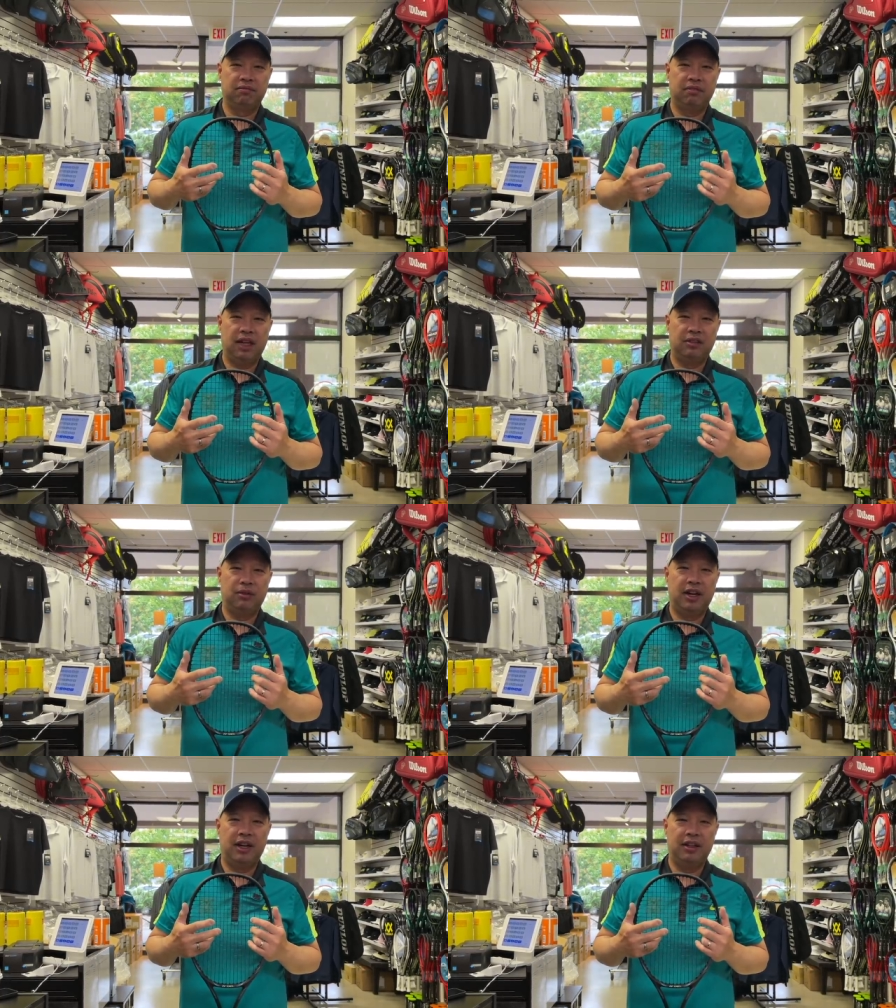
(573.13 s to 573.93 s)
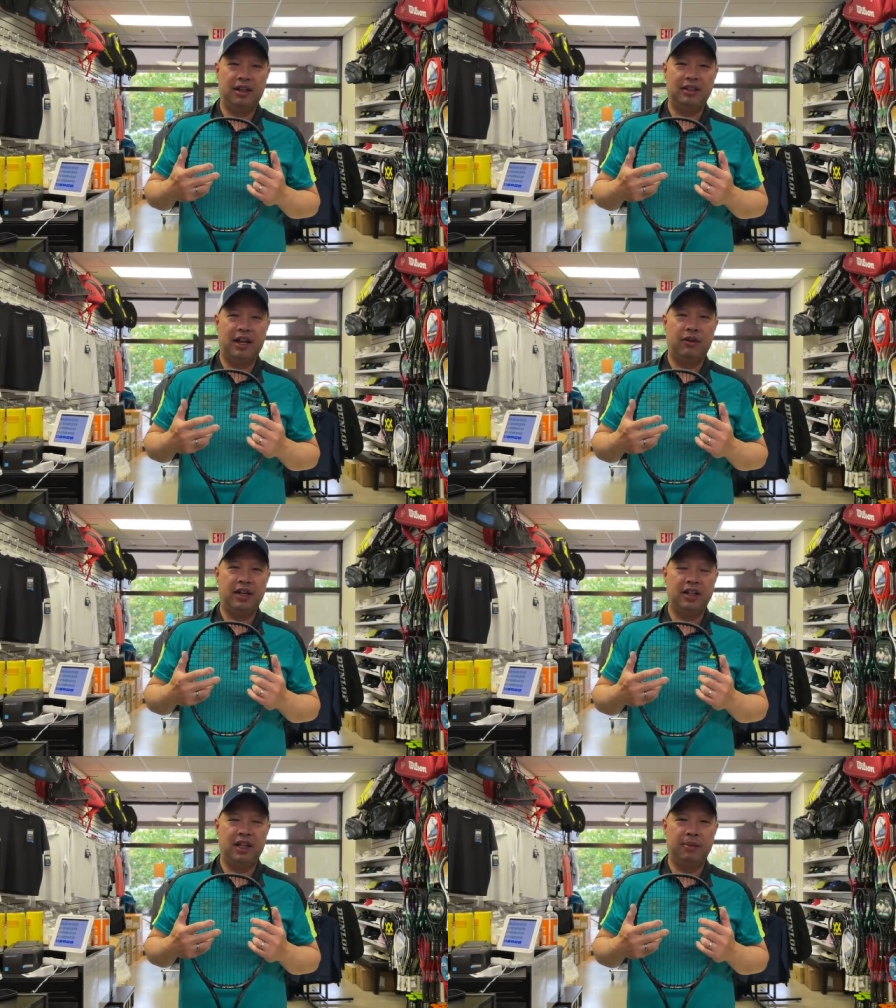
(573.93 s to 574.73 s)
That's how
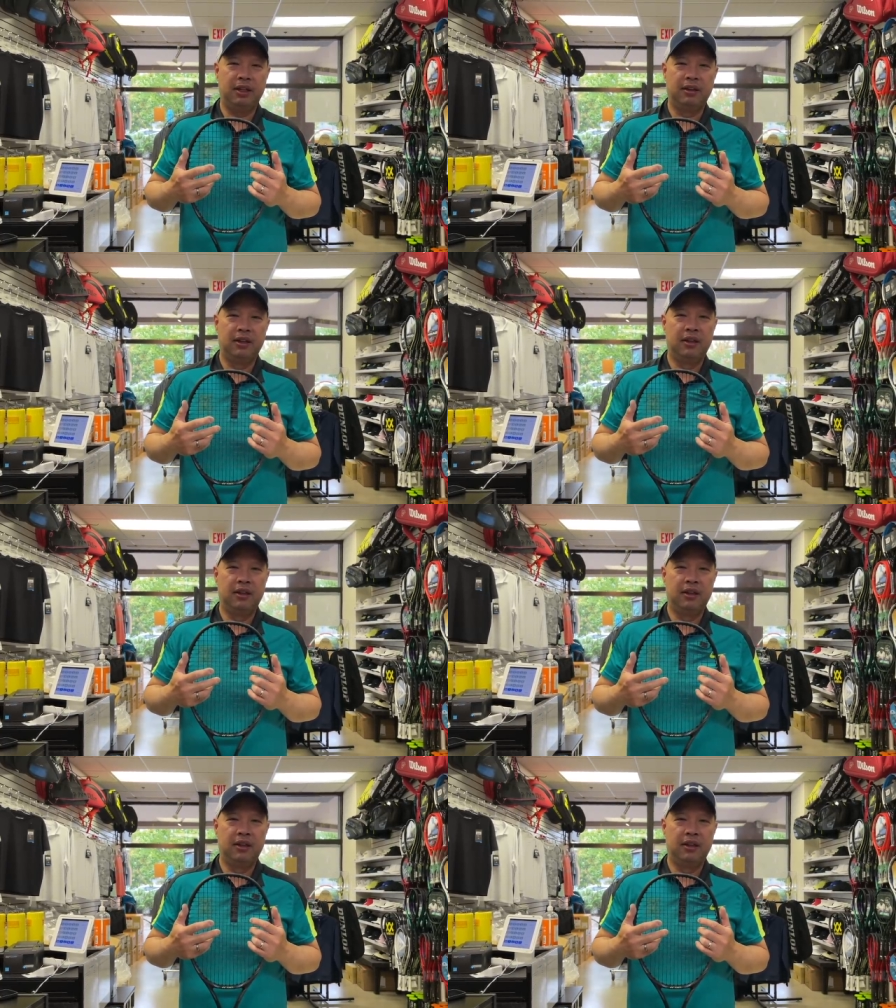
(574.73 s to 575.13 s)
I deem it.